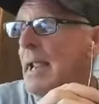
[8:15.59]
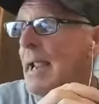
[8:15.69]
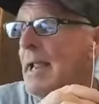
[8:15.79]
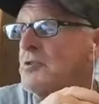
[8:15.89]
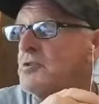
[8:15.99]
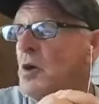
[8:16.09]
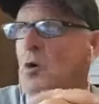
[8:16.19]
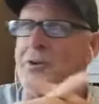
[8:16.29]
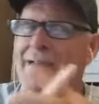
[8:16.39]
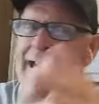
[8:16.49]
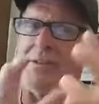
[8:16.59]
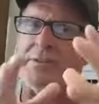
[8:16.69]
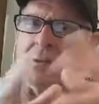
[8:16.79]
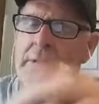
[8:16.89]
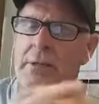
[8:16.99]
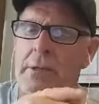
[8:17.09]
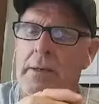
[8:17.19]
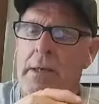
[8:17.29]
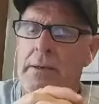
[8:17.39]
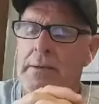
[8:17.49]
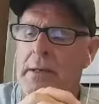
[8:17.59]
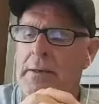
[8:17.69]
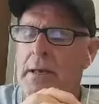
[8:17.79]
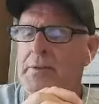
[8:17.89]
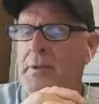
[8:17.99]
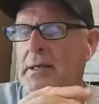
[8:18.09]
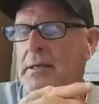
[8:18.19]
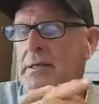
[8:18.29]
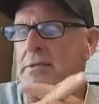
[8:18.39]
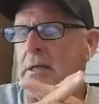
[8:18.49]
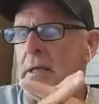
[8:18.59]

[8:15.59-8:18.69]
And so you guys, another thing is,